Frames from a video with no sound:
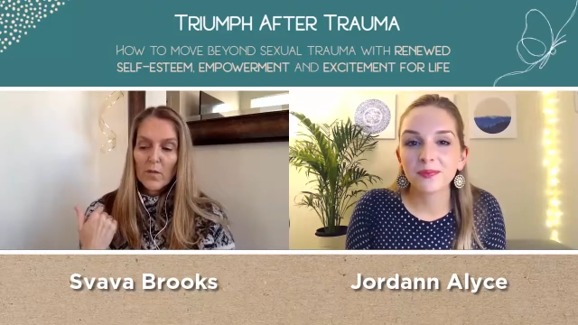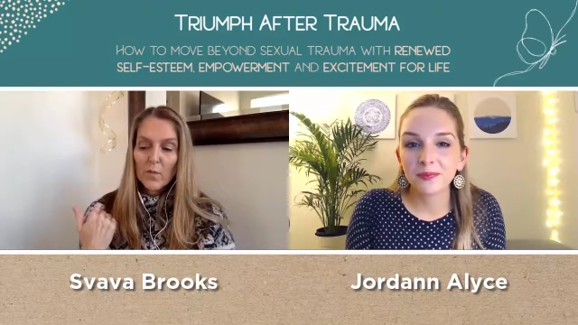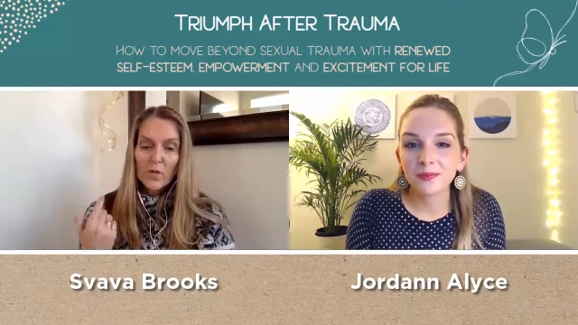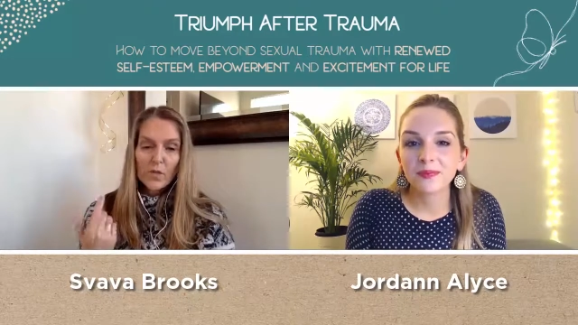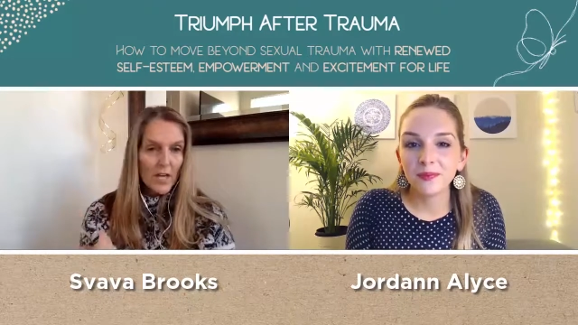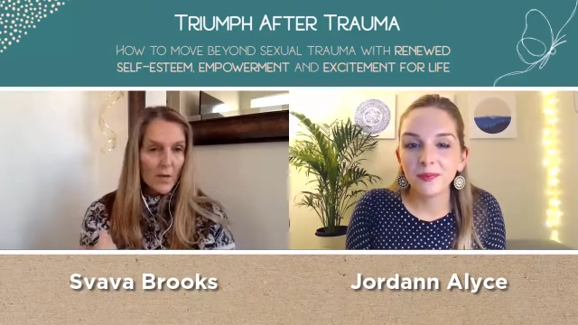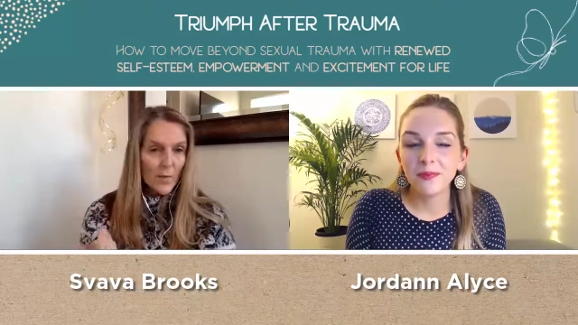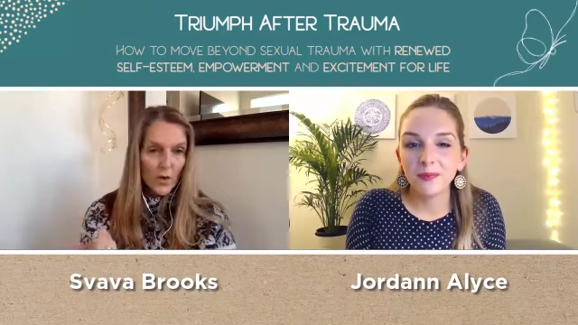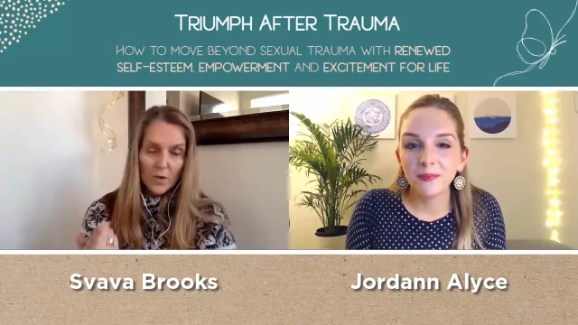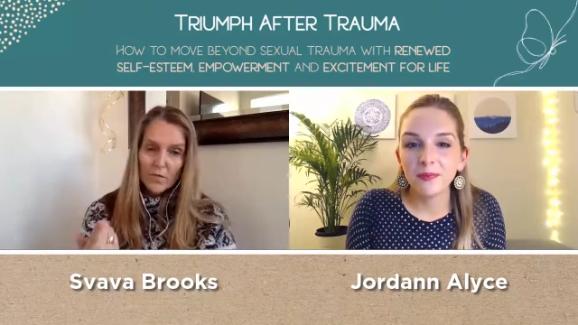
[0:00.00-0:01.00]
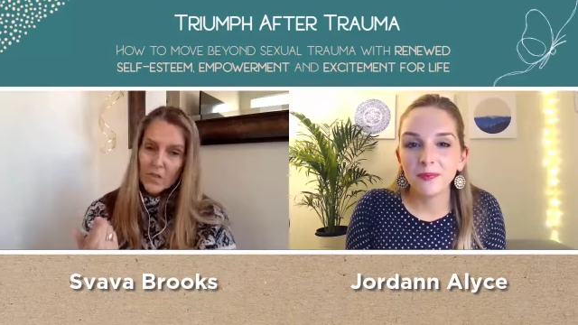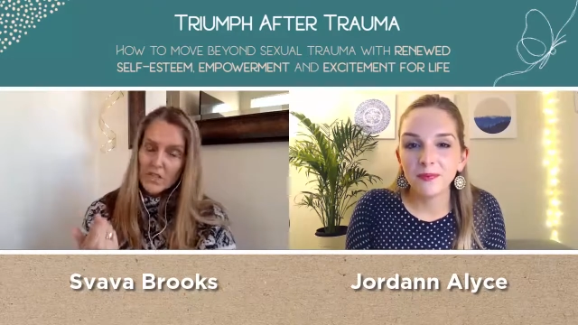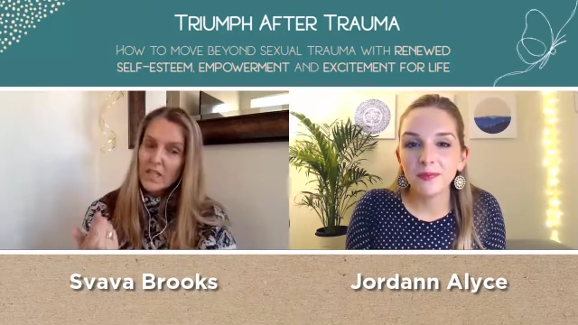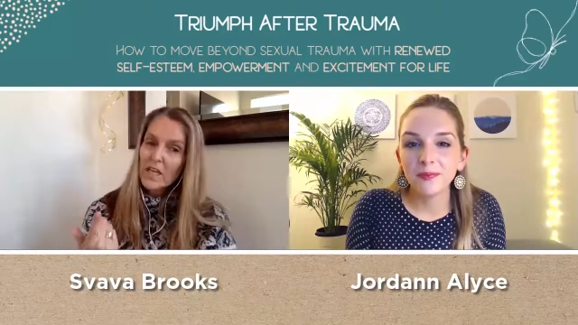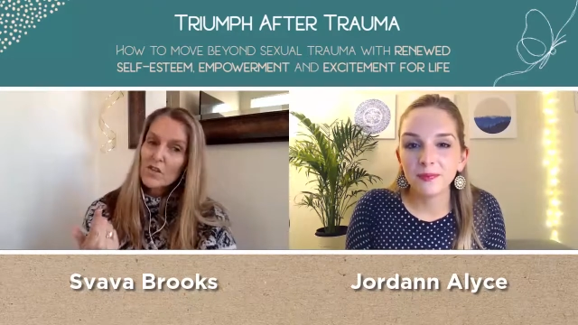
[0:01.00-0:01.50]
Speaker 1: we also had a program for
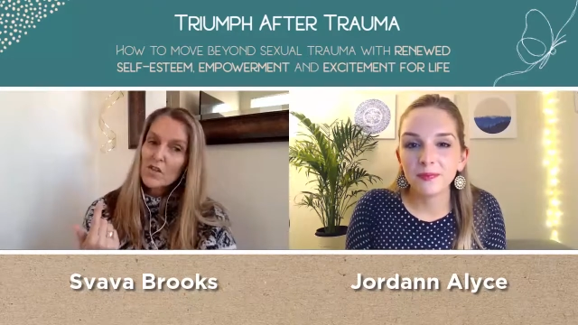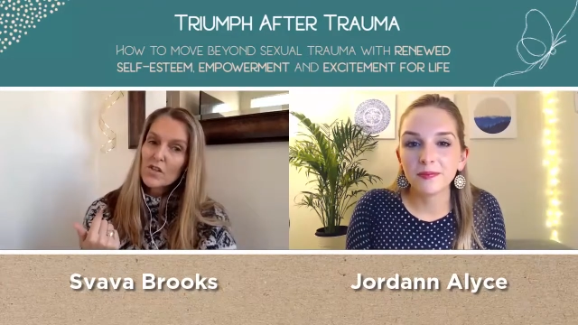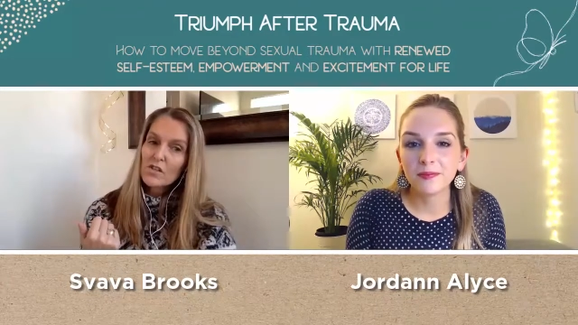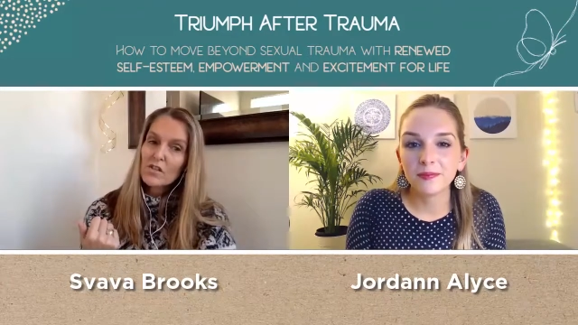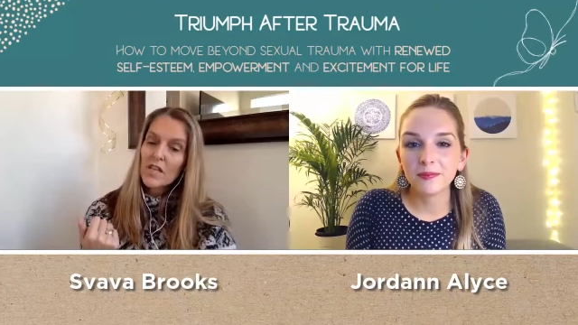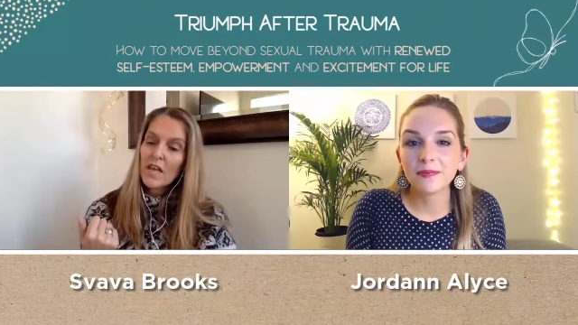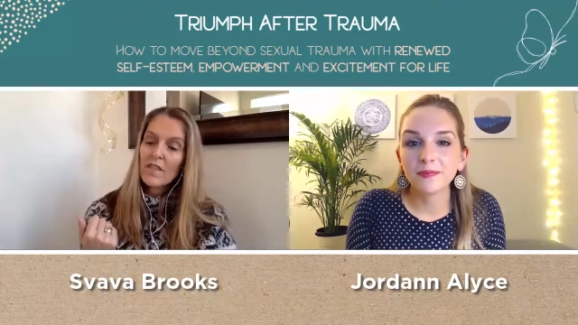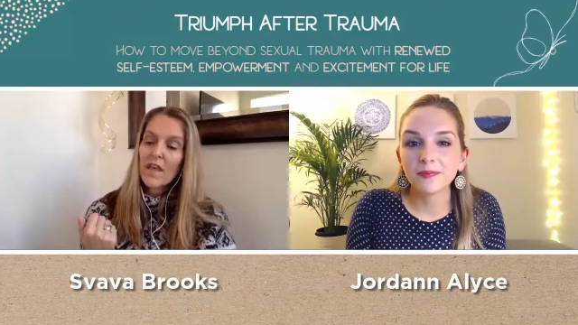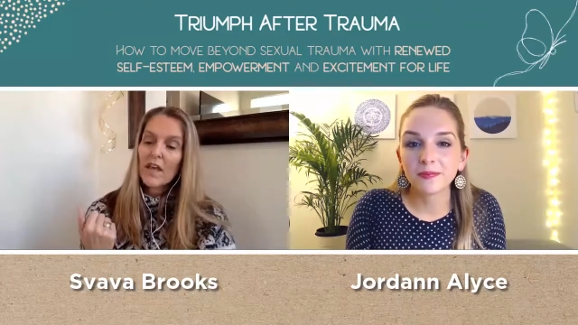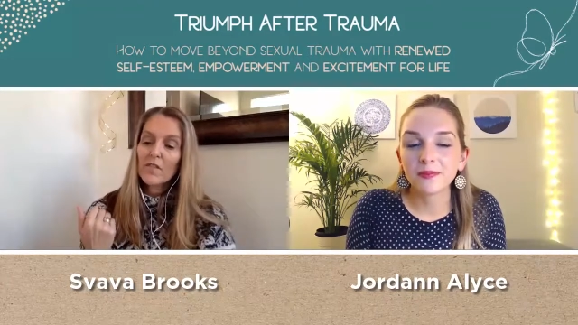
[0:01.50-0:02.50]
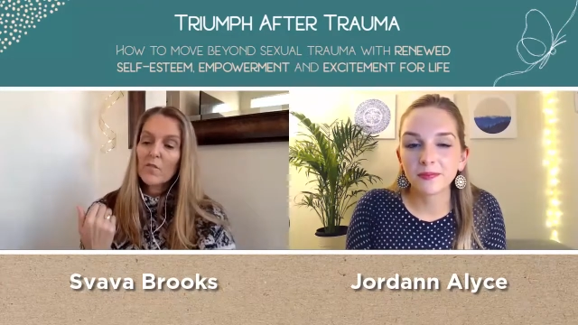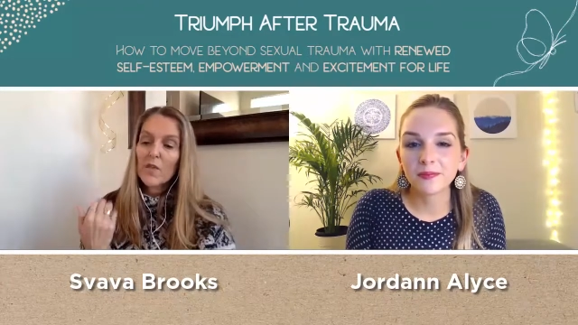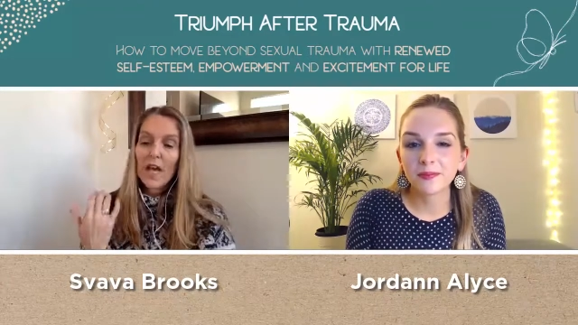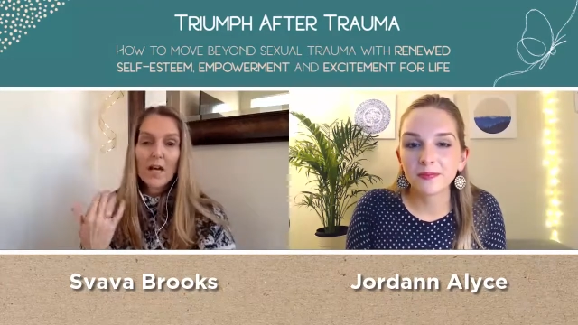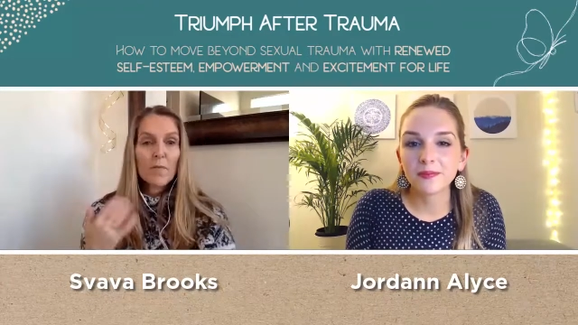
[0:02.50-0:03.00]
teenagers, and then we had
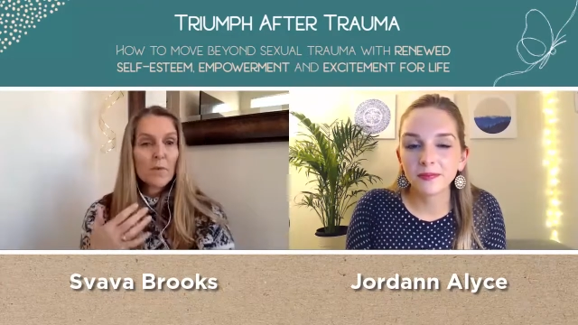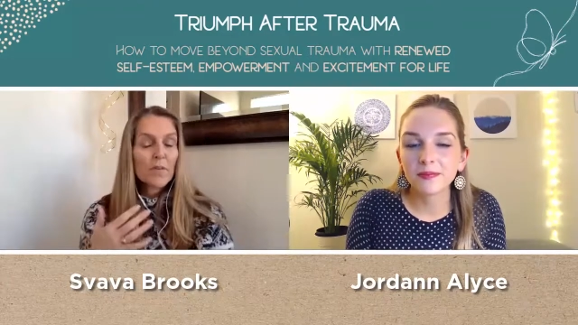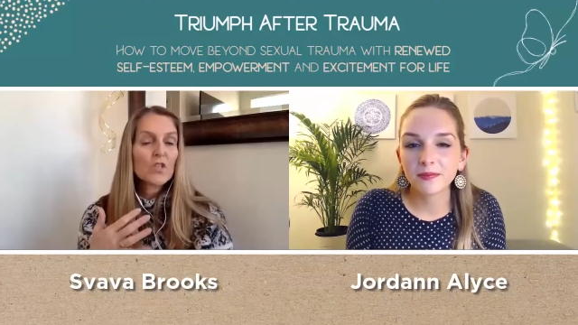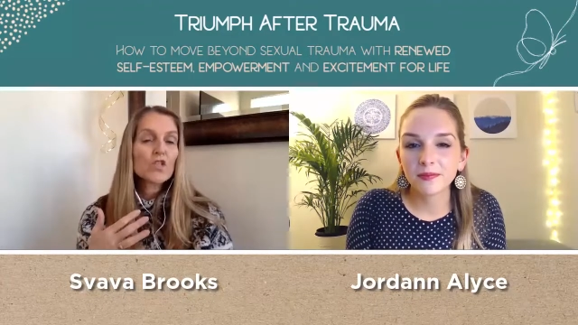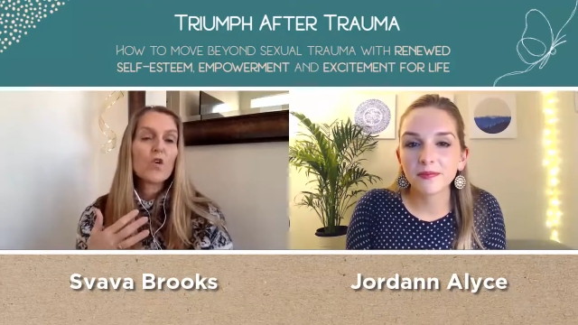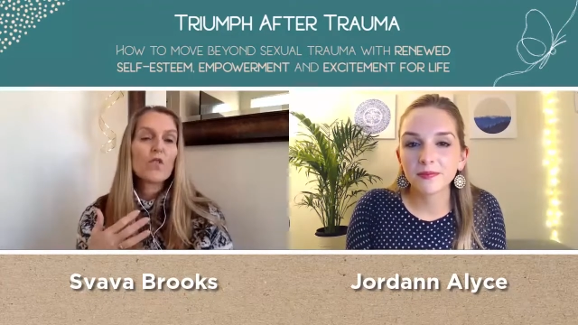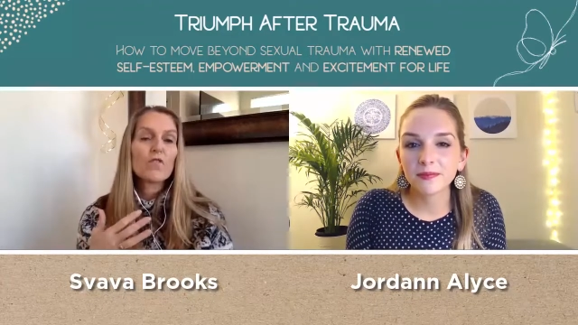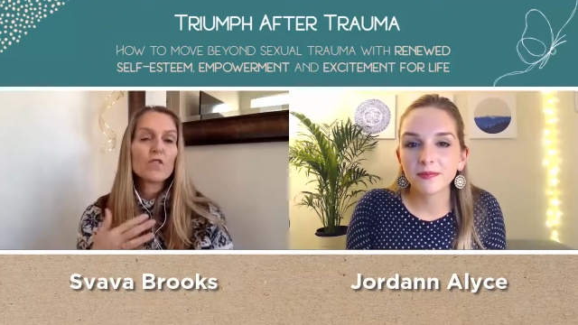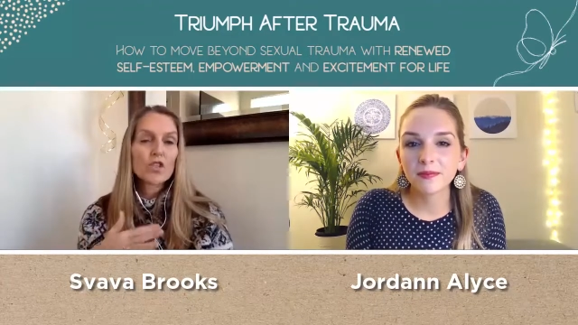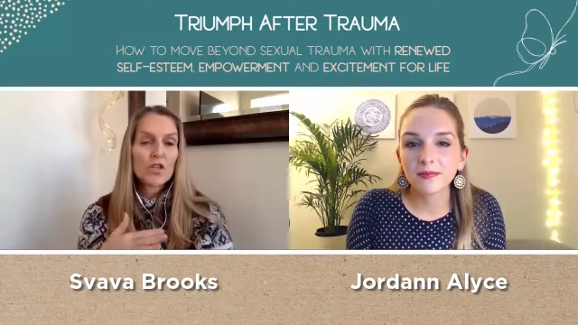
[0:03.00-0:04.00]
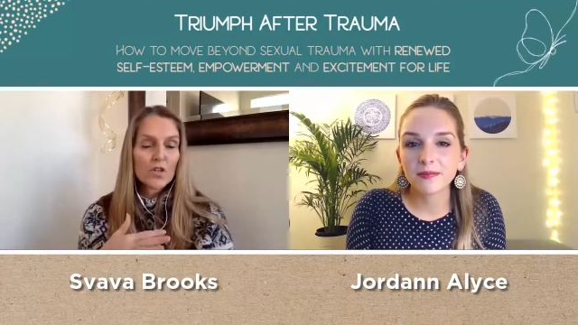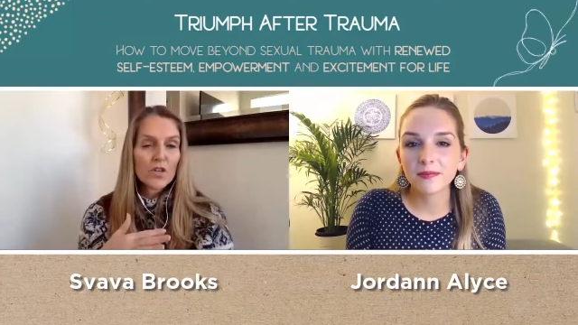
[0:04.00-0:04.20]
a puppet show for children.